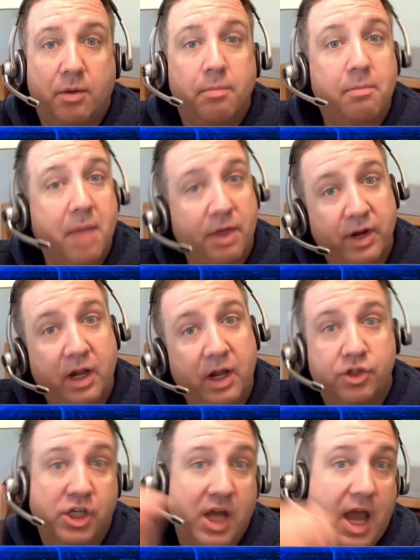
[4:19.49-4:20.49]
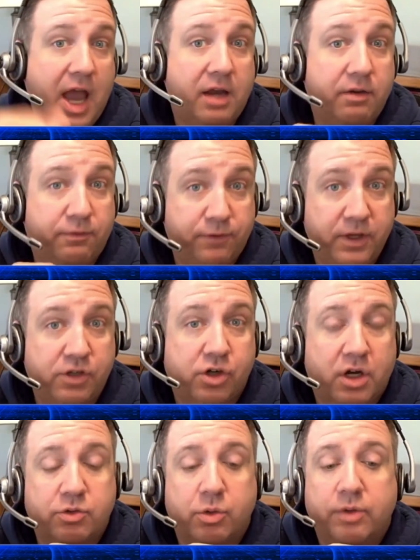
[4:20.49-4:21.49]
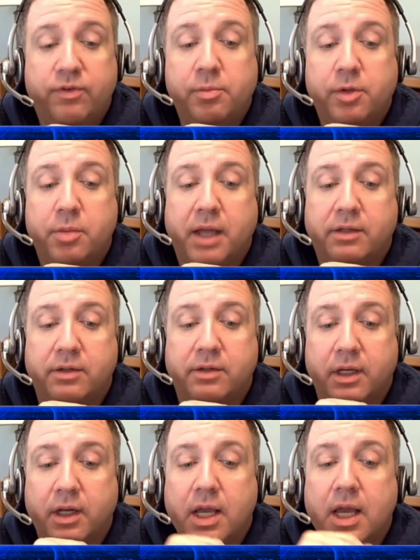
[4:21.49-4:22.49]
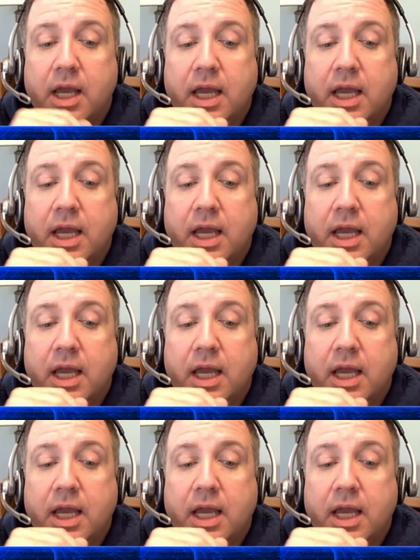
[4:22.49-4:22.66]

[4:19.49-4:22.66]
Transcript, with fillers: methodology and feature as we've implemented it,